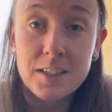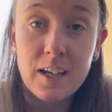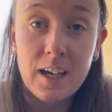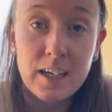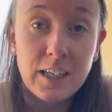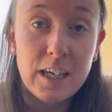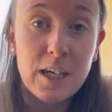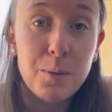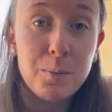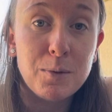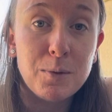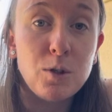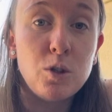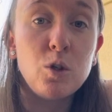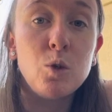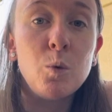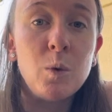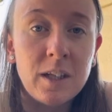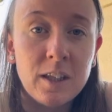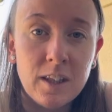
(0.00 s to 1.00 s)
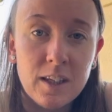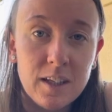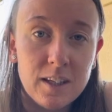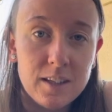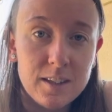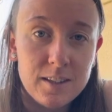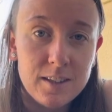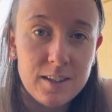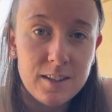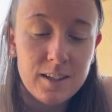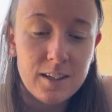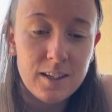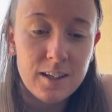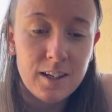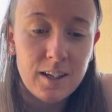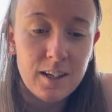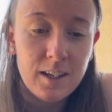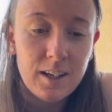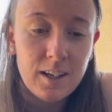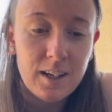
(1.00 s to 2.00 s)
I keep doing this
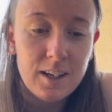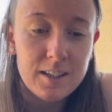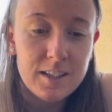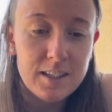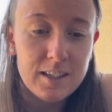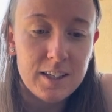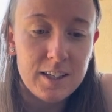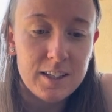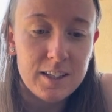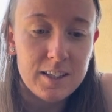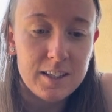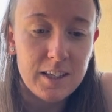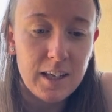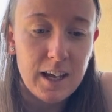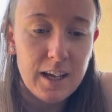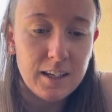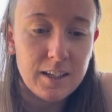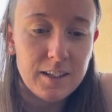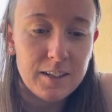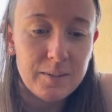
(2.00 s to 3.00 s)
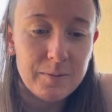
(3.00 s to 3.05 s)
it's it's like